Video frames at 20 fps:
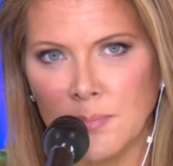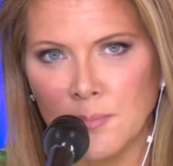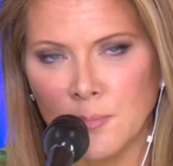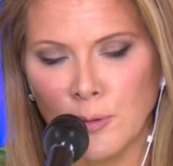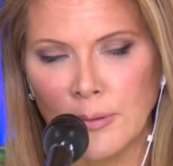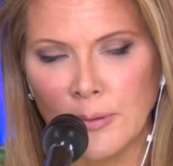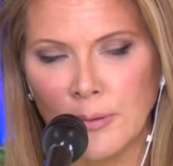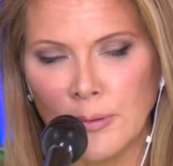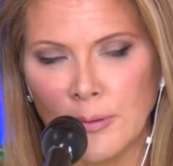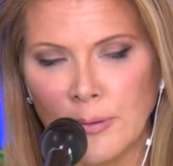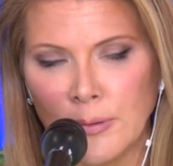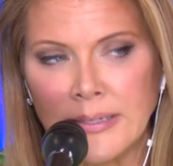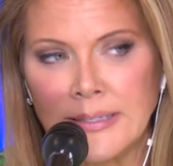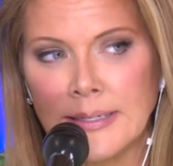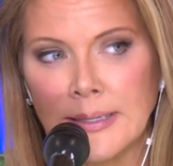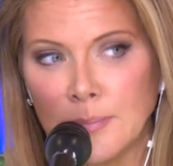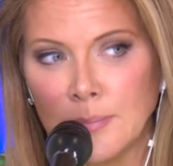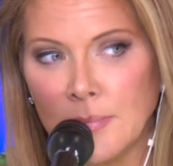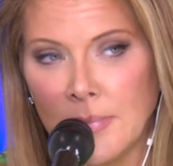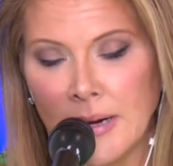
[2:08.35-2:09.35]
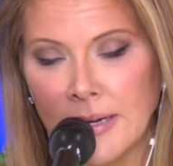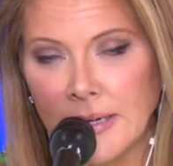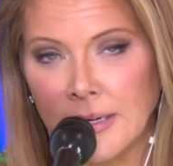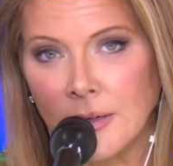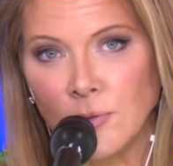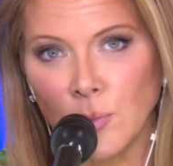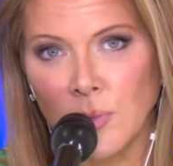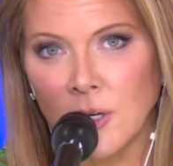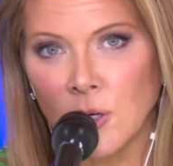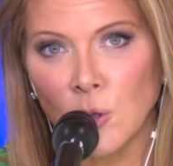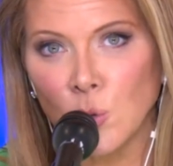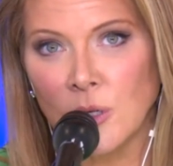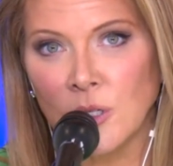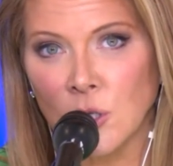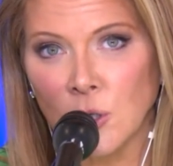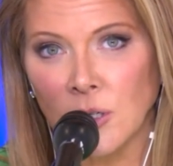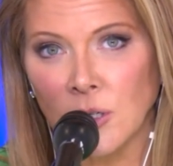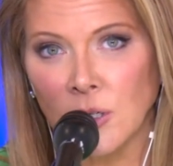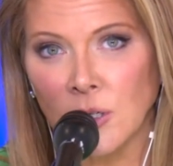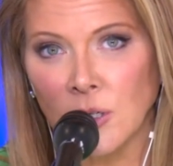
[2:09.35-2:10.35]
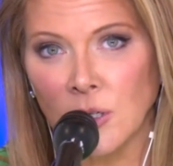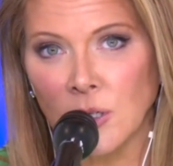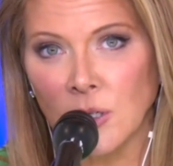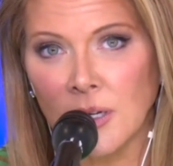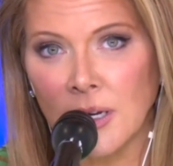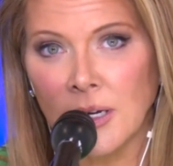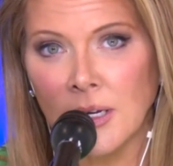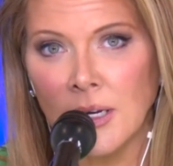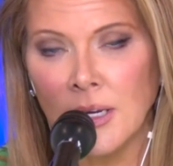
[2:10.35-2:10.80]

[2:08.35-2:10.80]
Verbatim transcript: printing money from here to eternity